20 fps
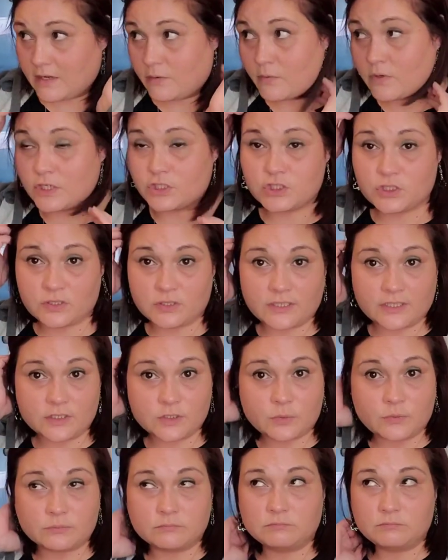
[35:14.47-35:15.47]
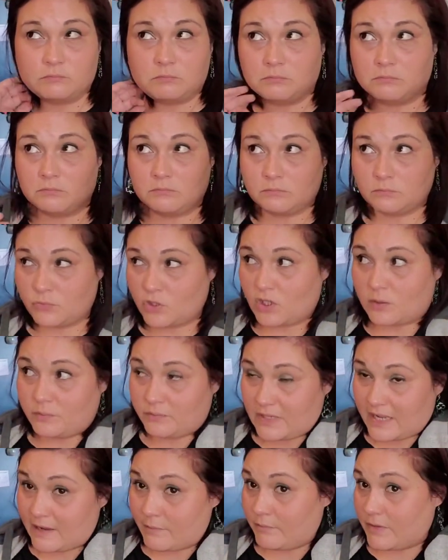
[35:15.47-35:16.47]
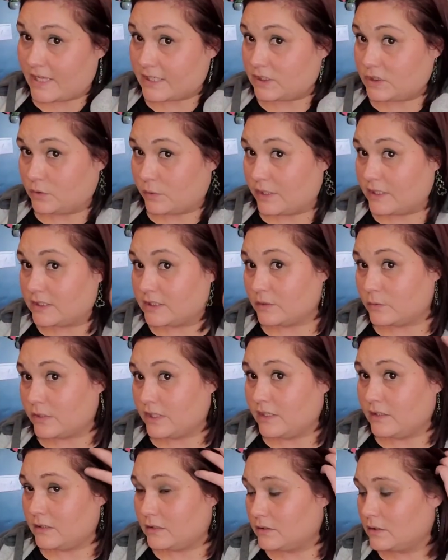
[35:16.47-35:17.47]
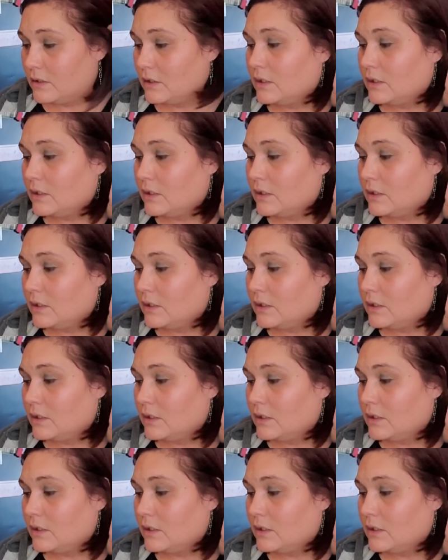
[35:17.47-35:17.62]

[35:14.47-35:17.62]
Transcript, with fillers: I wash it like mm, at best twice a week.